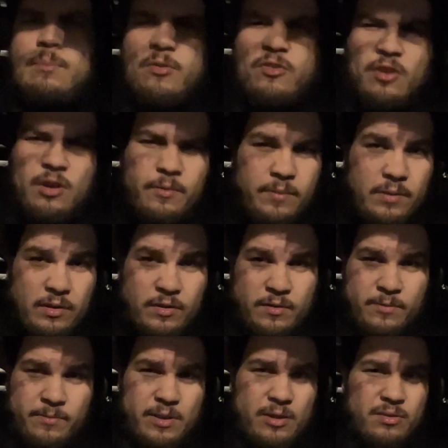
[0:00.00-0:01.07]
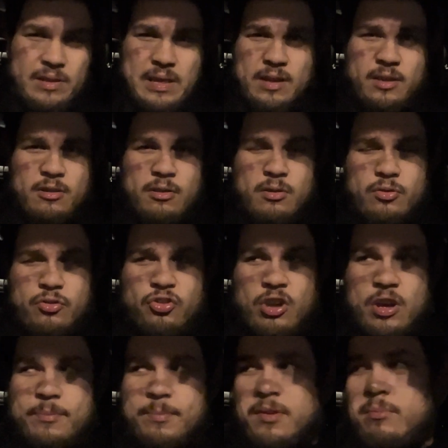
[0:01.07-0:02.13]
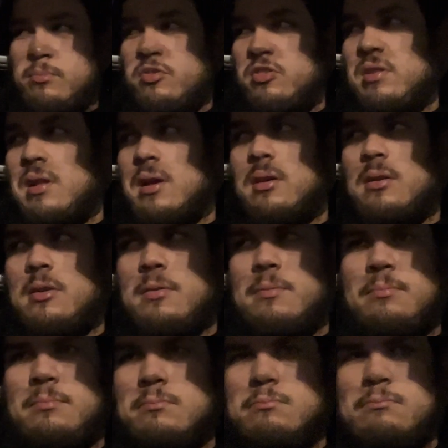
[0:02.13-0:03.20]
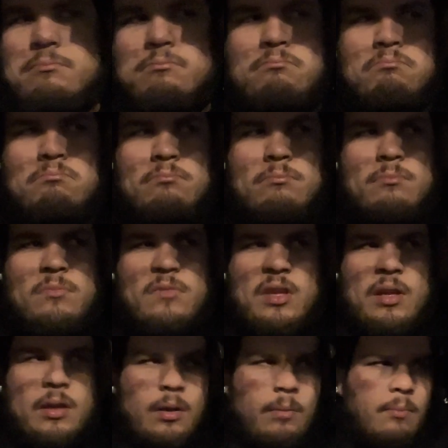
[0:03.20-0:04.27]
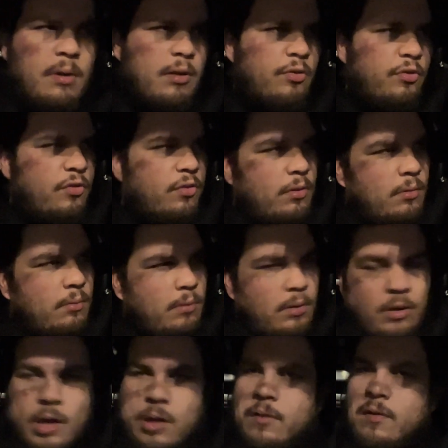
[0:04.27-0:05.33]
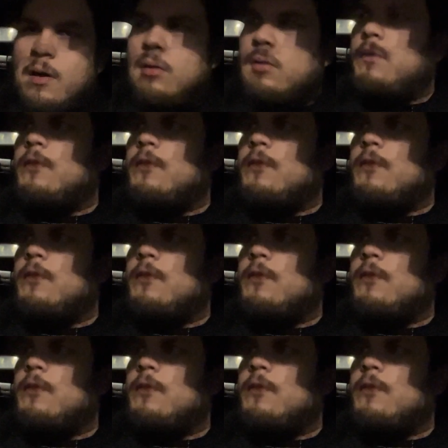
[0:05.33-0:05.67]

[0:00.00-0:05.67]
sorry if this video is like a little choppy. I'm just like thinking about shit and not talking,